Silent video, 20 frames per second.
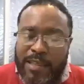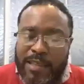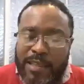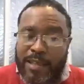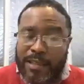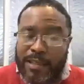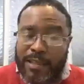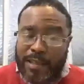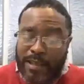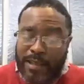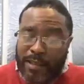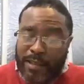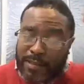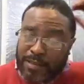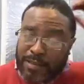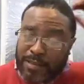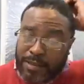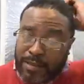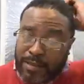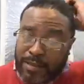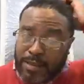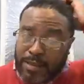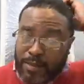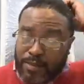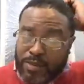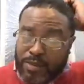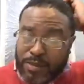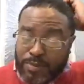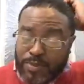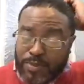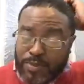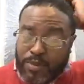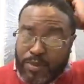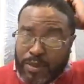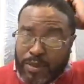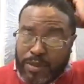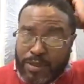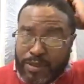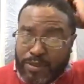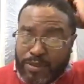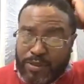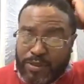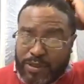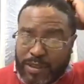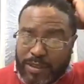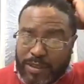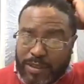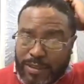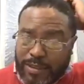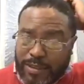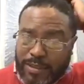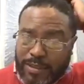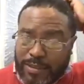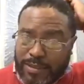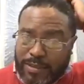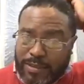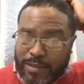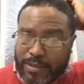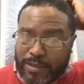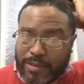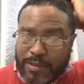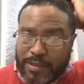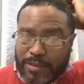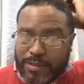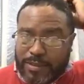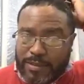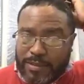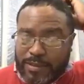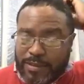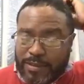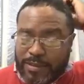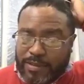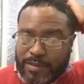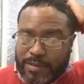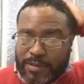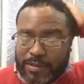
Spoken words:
that again, because I think that was important. You say the